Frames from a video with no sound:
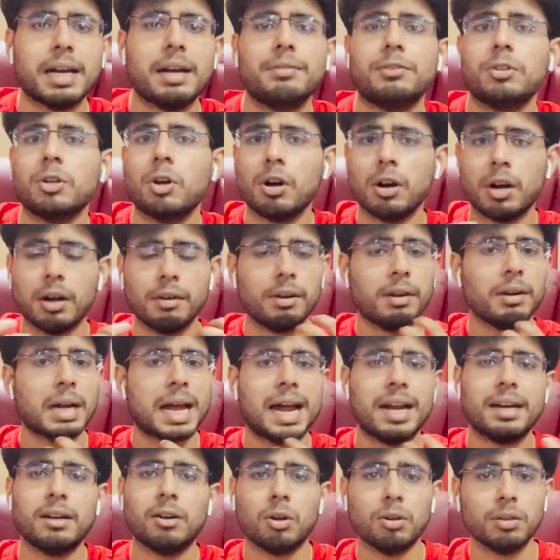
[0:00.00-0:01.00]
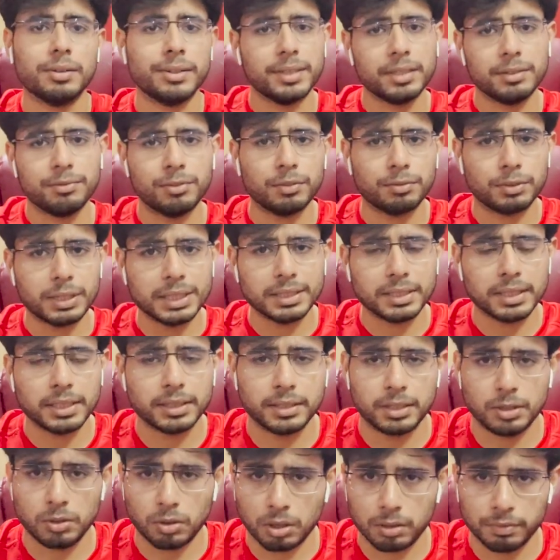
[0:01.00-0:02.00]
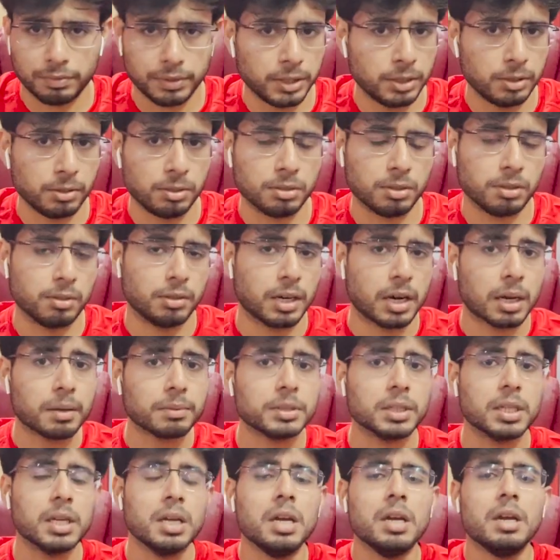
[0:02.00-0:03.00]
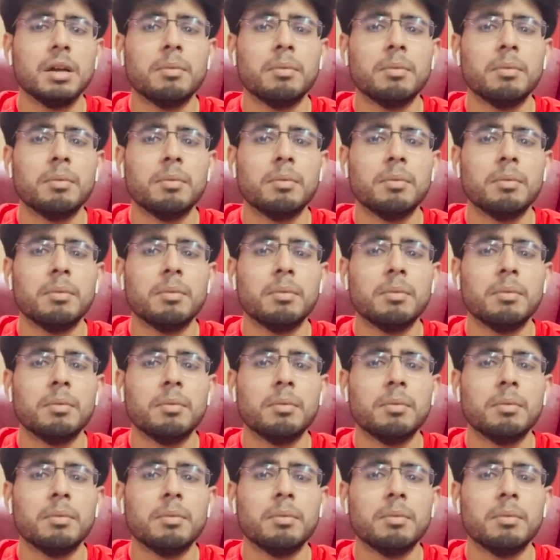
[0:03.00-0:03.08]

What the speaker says: I've had already 15, 16 odd videos on drafts.